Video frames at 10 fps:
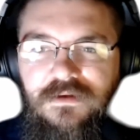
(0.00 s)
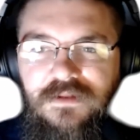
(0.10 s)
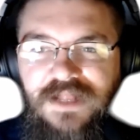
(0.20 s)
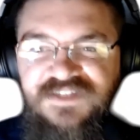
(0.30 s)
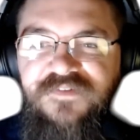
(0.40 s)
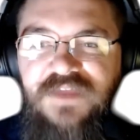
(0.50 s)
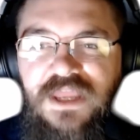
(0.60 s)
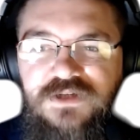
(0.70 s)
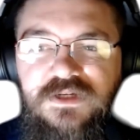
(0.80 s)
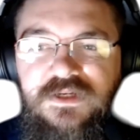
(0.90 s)

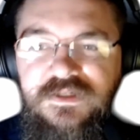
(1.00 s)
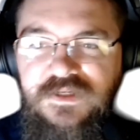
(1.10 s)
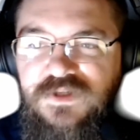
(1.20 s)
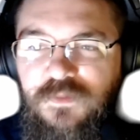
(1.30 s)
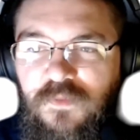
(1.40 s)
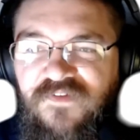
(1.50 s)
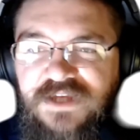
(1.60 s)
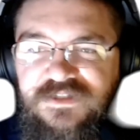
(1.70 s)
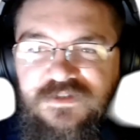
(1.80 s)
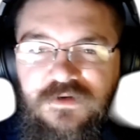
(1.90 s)
Classification is a
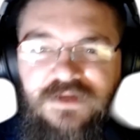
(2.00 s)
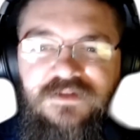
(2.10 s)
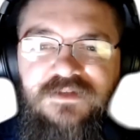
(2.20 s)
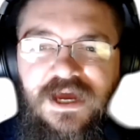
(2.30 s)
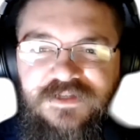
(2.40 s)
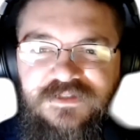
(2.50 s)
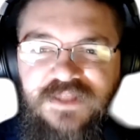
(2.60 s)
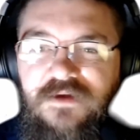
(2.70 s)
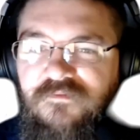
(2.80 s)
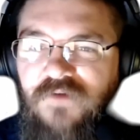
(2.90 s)
supervised learning task
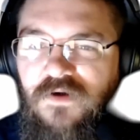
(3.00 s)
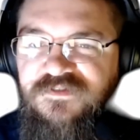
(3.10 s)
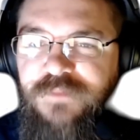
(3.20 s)
that involves